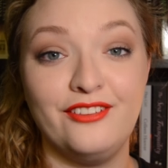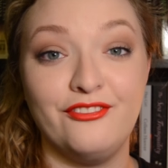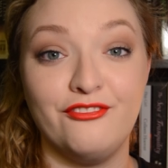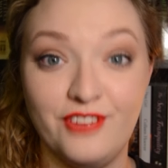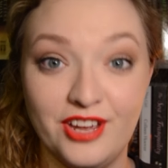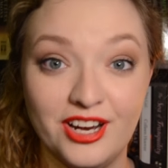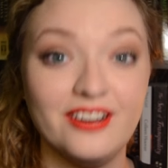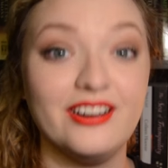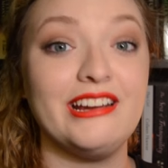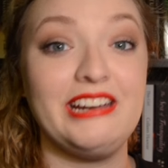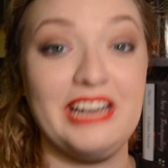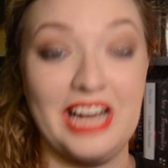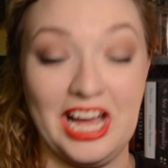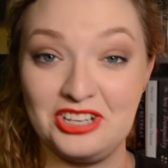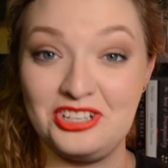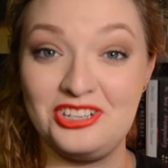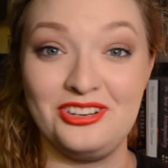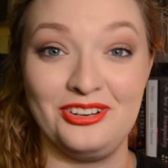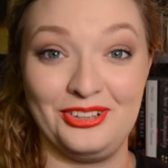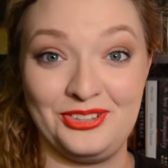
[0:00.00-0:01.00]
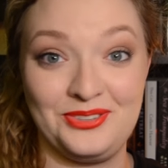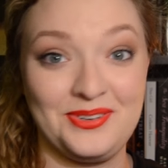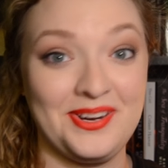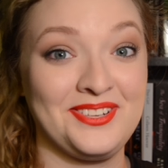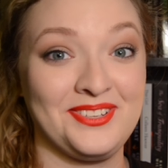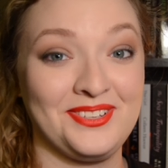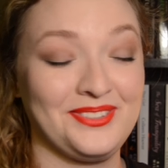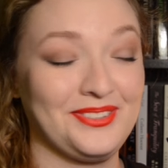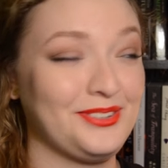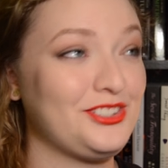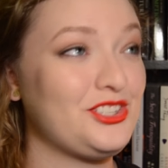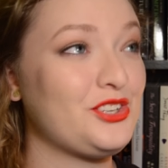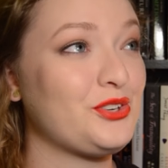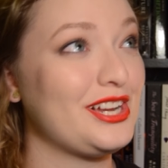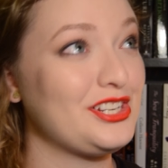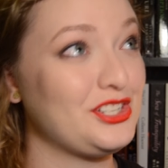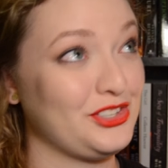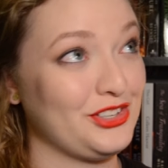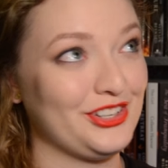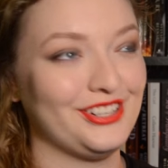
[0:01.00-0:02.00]
very National
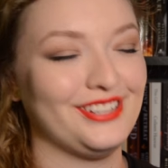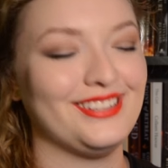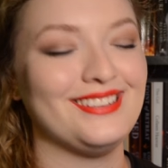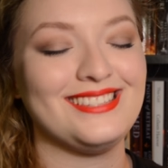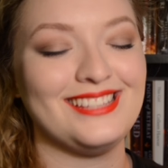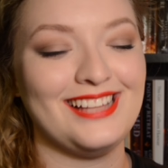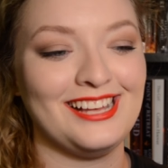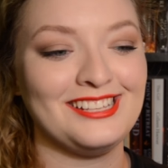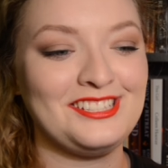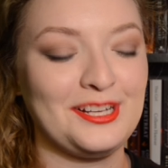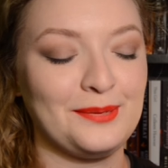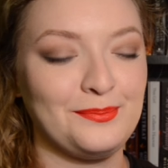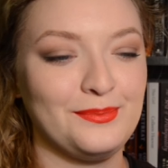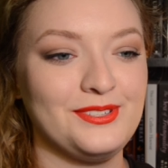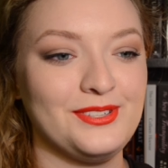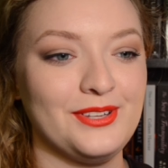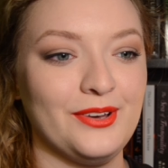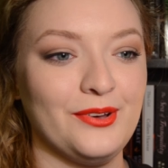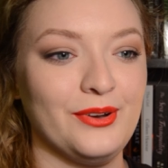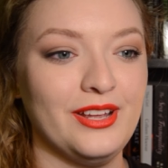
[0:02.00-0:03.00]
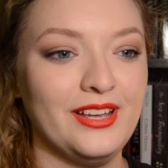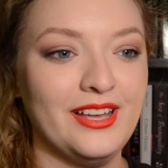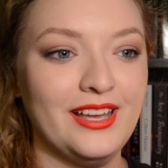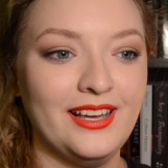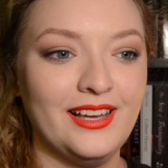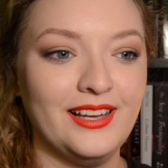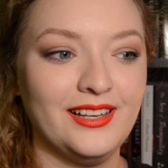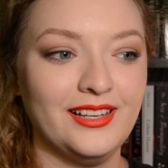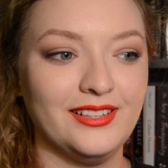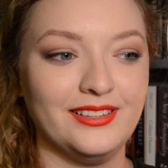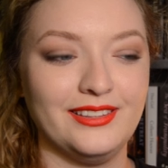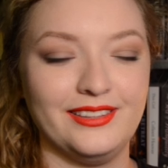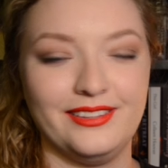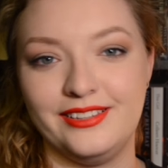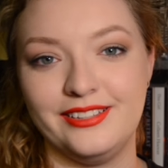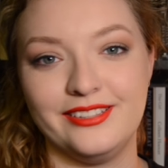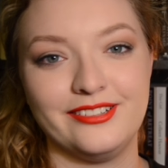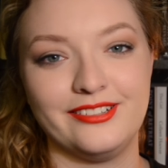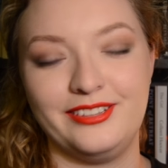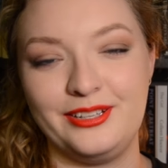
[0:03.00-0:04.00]
Treasure. This last episode
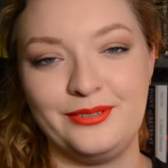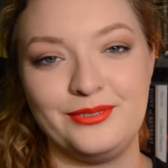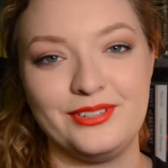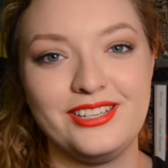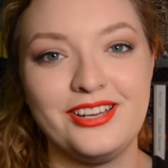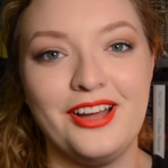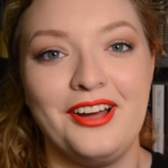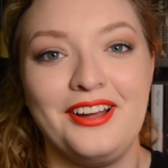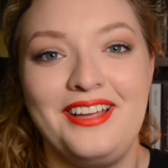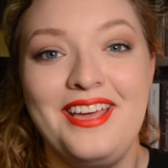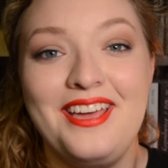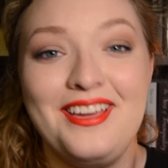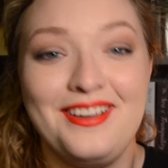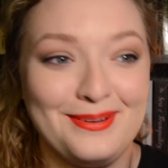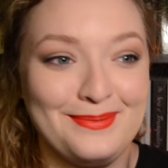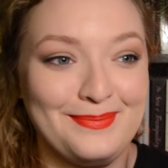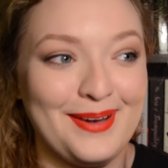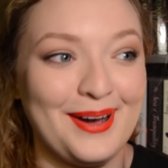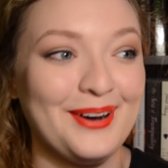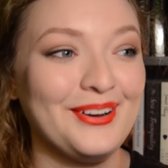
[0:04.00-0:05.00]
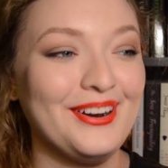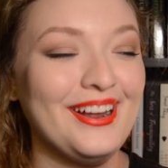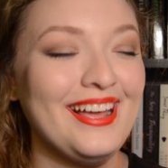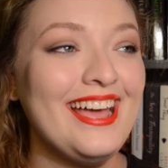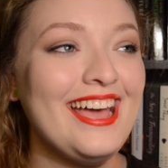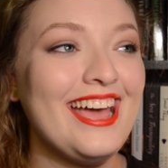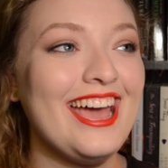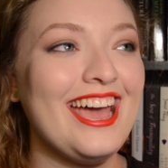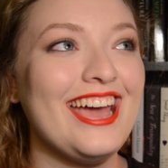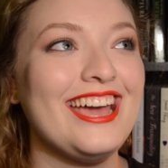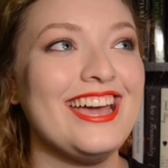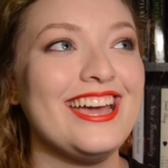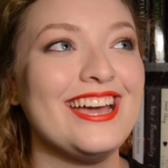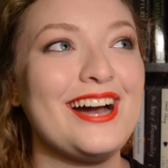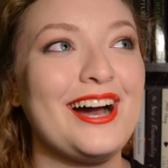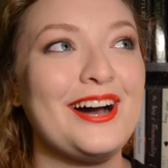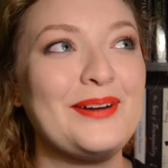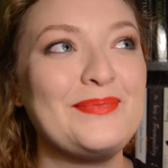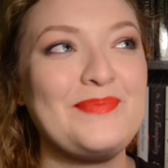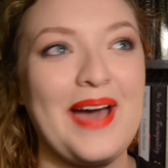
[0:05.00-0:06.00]
literally was talking about a
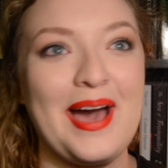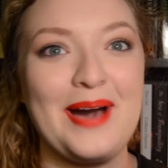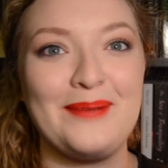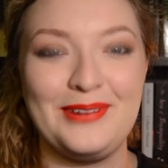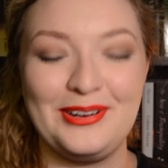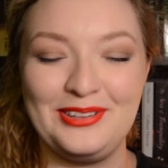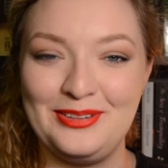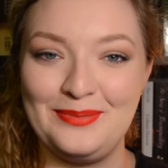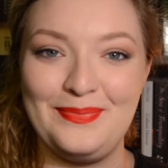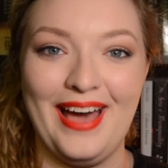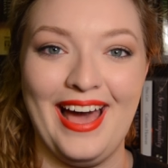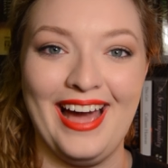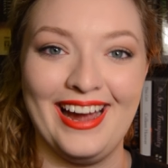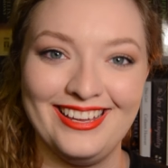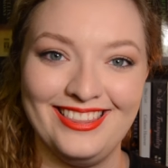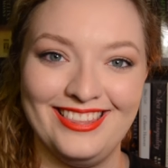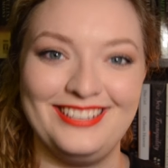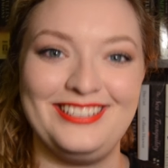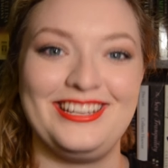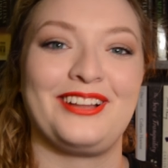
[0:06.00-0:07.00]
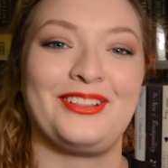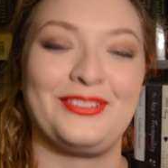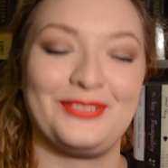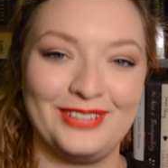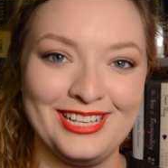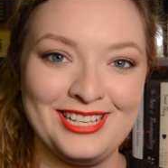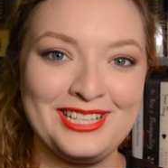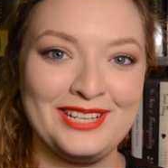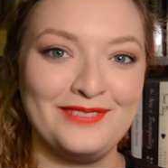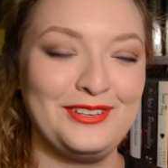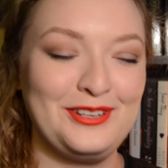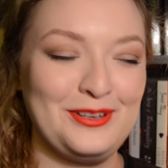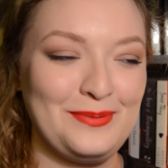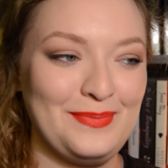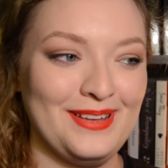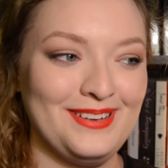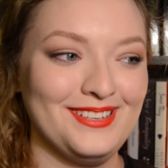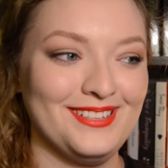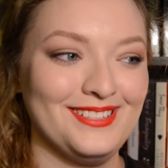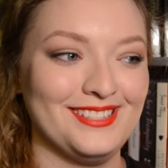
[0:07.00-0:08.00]
map on the back of the Declaration of
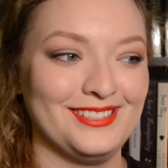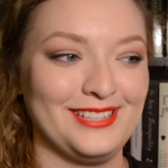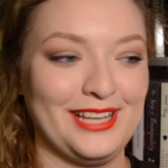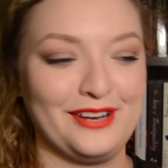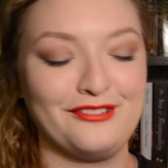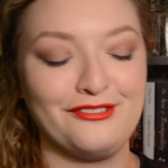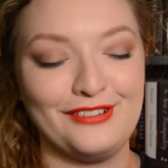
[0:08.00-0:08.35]
Independence and like